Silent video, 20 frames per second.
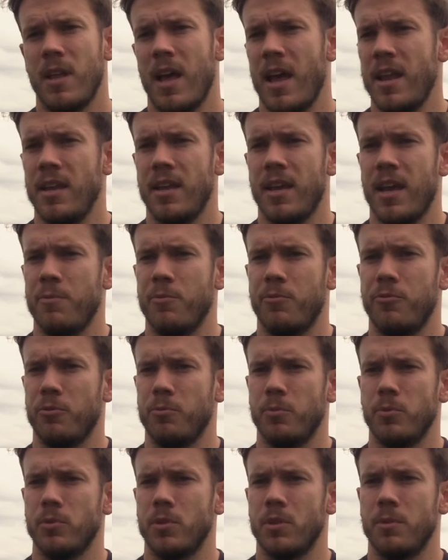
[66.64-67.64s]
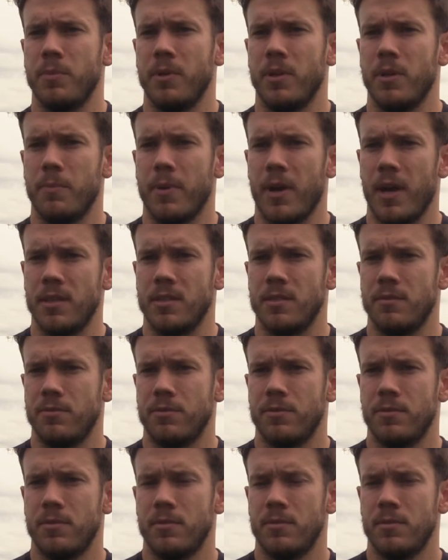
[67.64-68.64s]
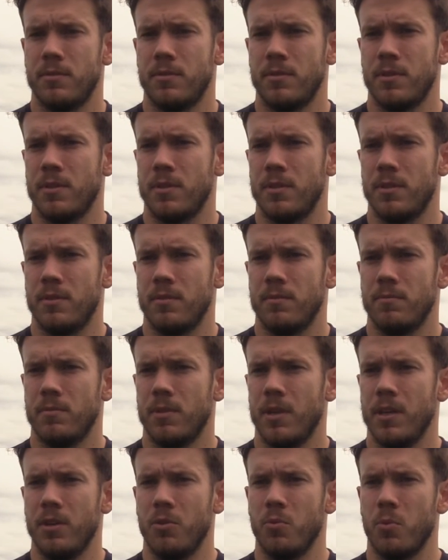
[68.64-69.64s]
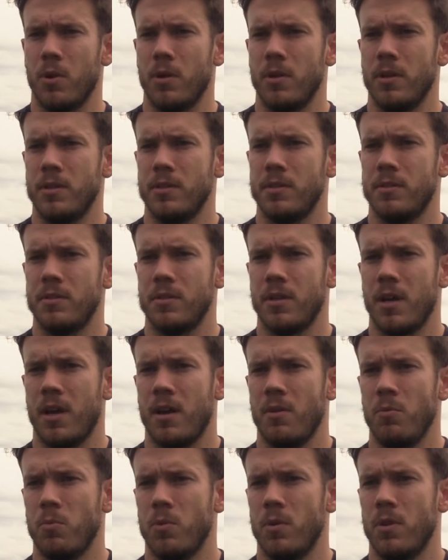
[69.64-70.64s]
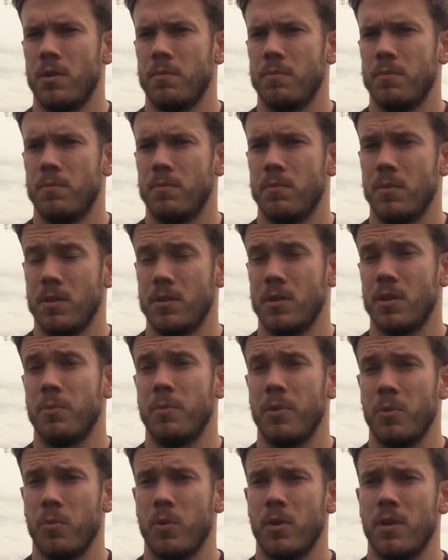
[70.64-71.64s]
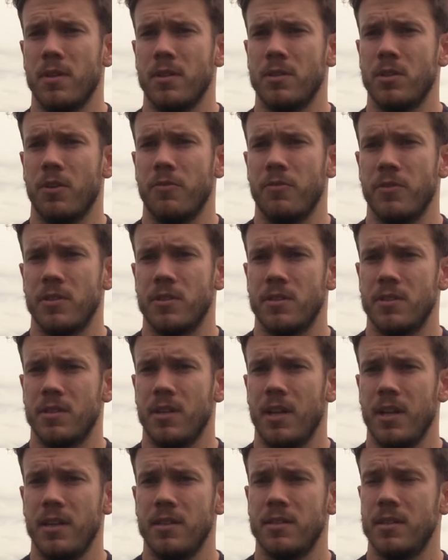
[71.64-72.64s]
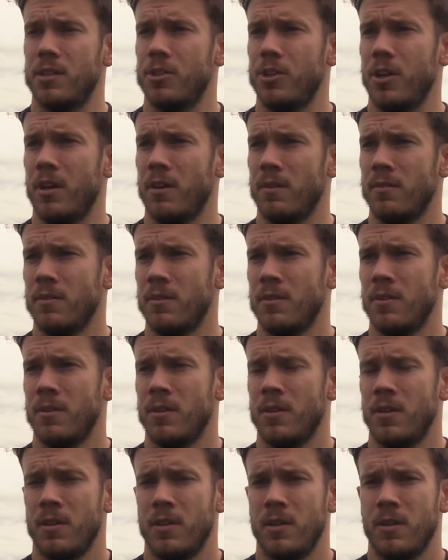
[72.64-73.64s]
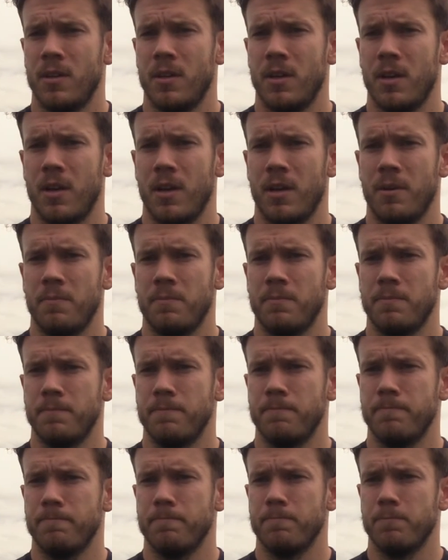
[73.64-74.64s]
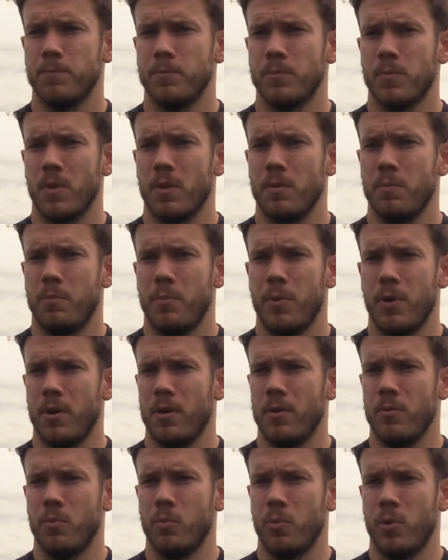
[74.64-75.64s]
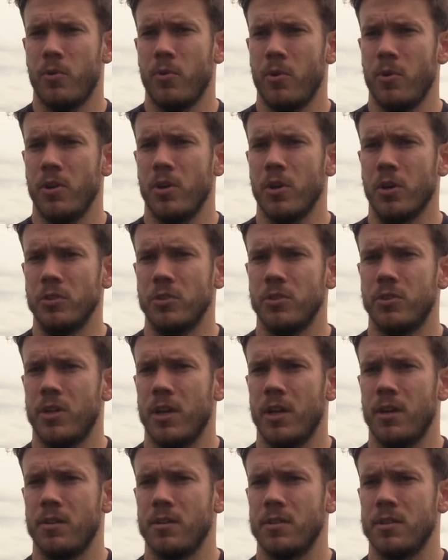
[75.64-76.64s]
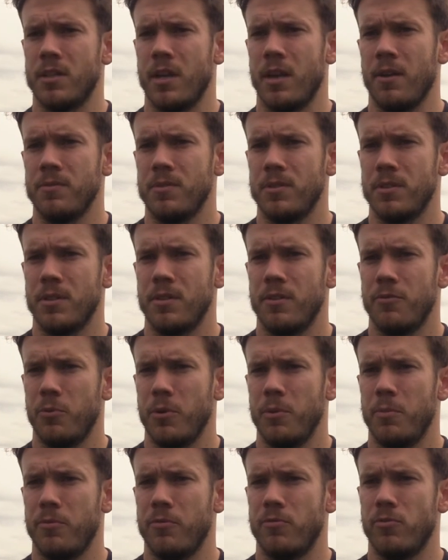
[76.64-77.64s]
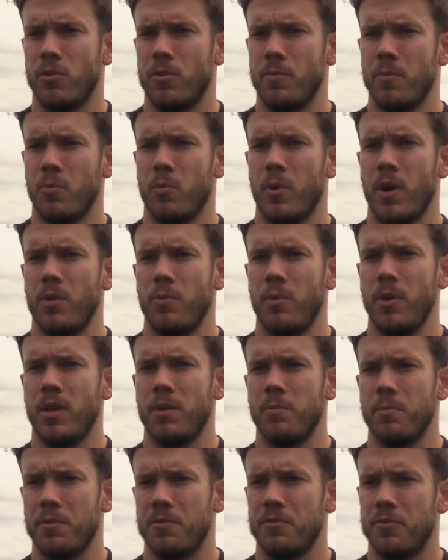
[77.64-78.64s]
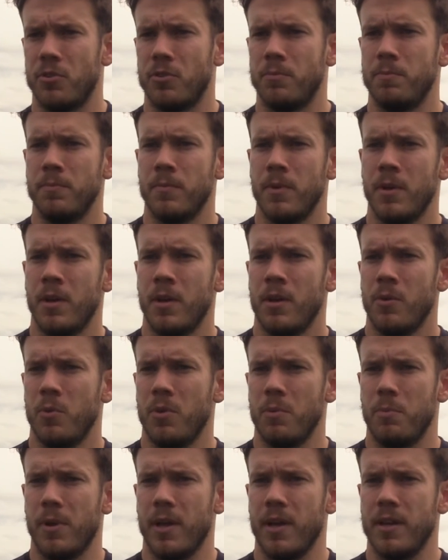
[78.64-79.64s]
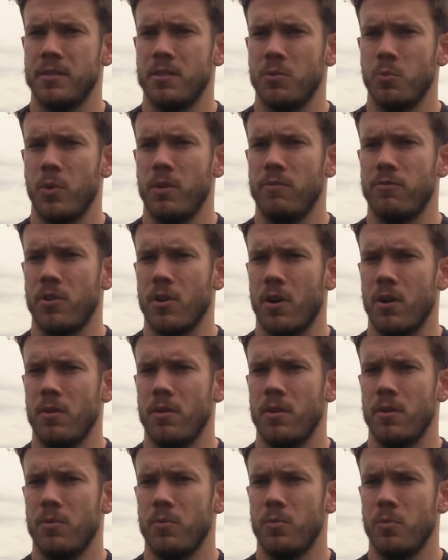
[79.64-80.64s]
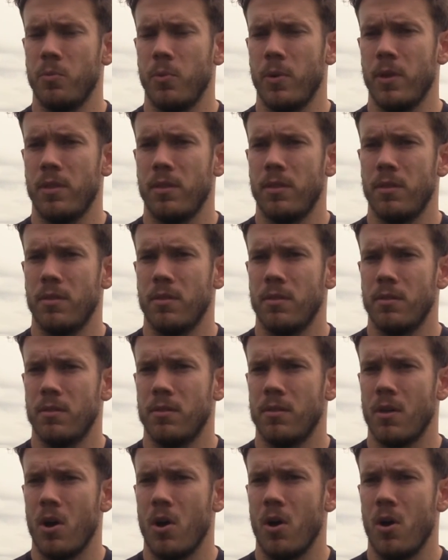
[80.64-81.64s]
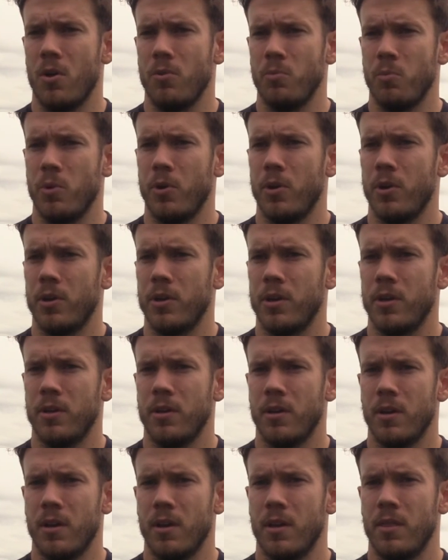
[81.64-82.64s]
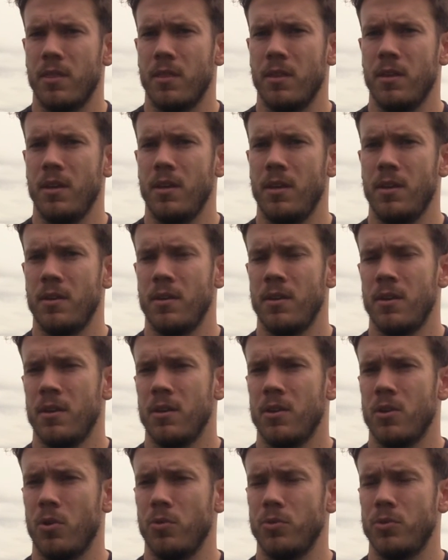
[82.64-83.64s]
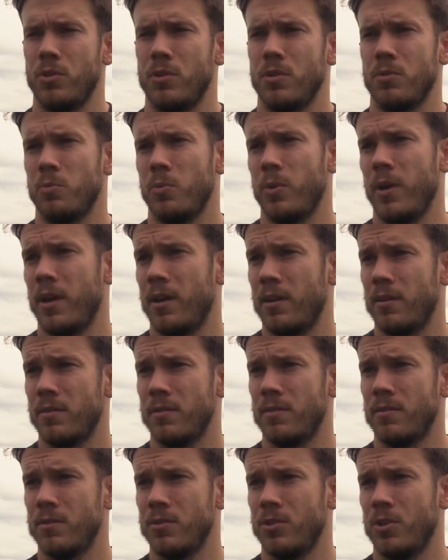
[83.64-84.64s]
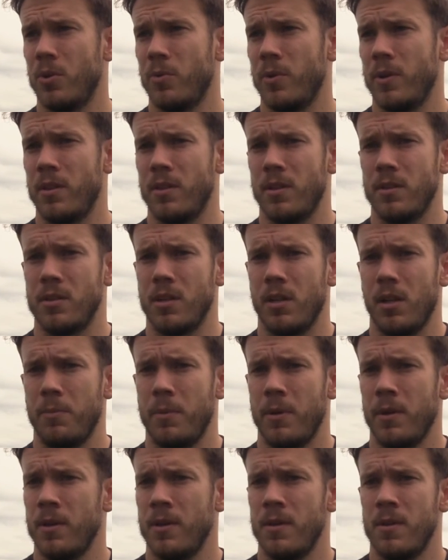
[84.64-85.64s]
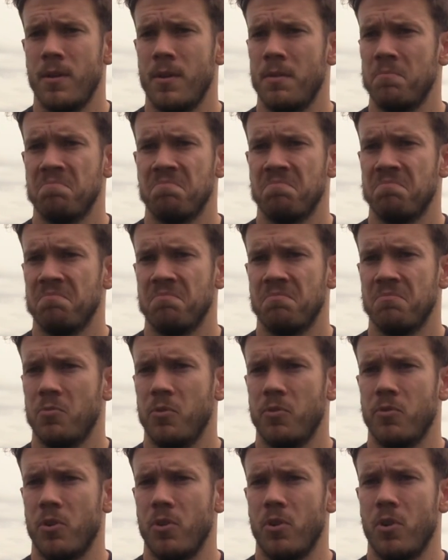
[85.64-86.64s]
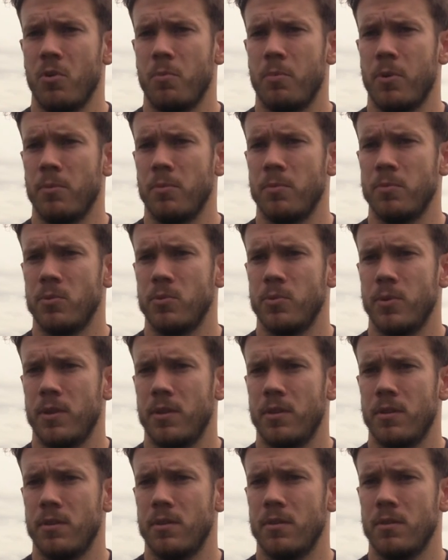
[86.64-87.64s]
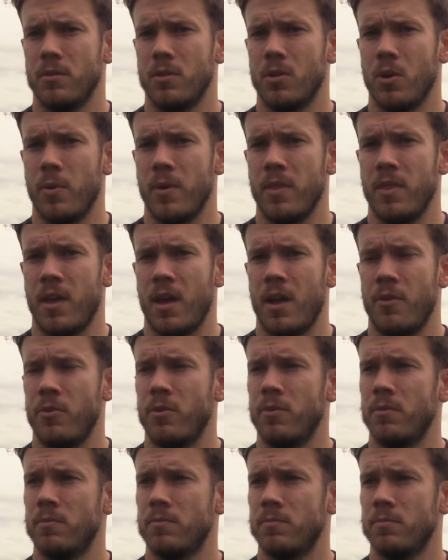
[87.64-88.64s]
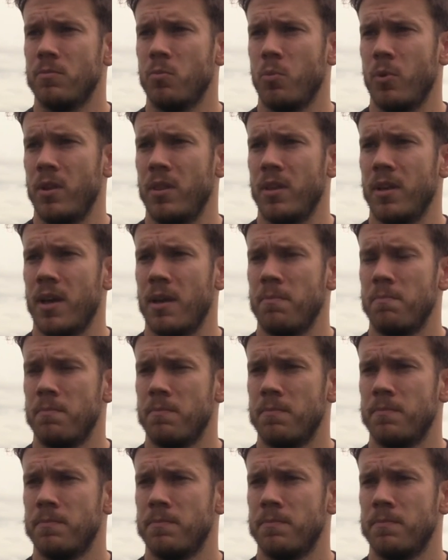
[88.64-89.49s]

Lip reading: Any game of football is going to be competitive. League One is going to be one of the toughest leagues this year. But we're only concentrating on ourselves. If we perform the way we can perform, with the players that we've got, with the hard work and the culture that we're showing at this club, we've got no problems with going there and winning the game.